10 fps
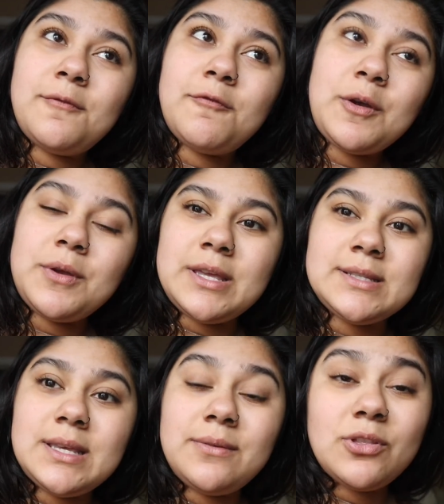very
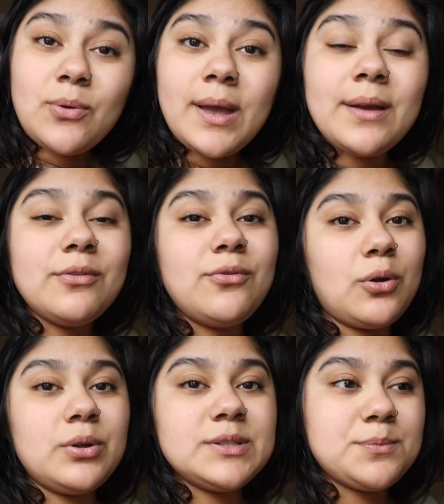easy. Even though I have a
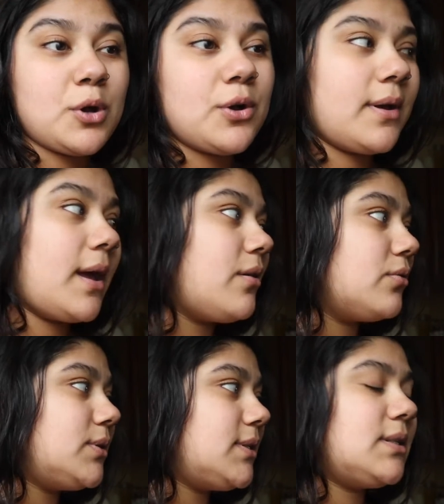very small
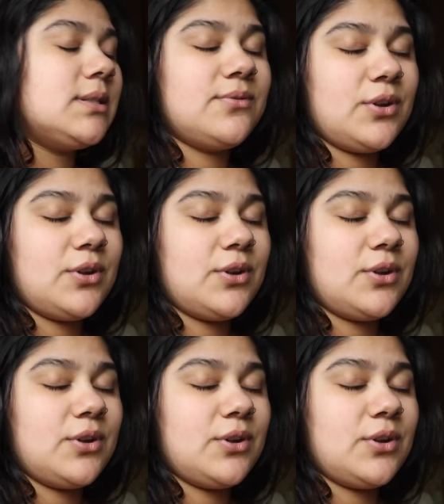house, it is